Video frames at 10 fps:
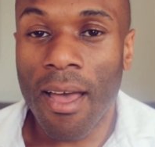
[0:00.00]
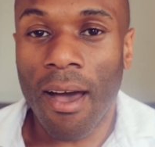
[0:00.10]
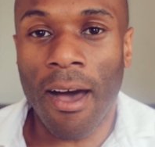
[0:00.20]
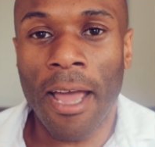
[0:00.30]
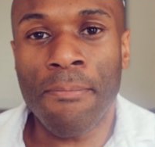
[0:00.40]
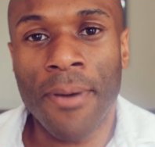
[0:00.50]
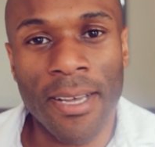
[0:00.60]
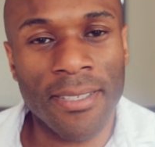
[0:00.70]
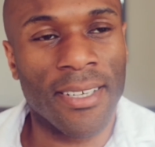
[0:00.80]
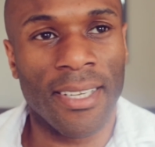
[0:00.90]
I
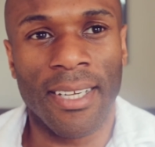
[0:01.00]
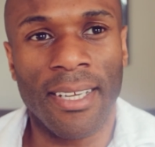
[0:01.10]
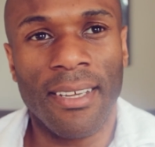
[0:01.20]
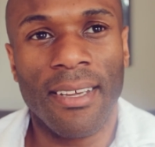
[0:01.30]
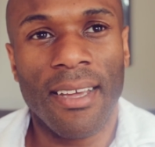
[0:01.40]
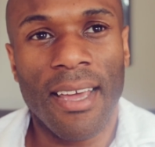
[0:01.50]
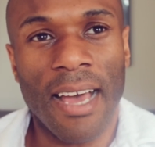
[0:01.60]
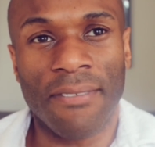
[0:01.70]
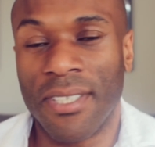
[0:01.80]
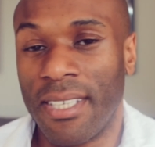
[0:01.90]
personally
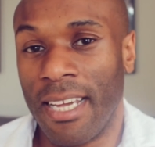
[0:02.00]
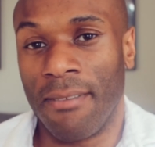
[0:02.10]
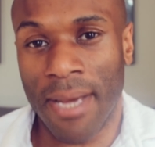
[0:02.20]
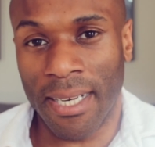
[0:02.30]
have seen men,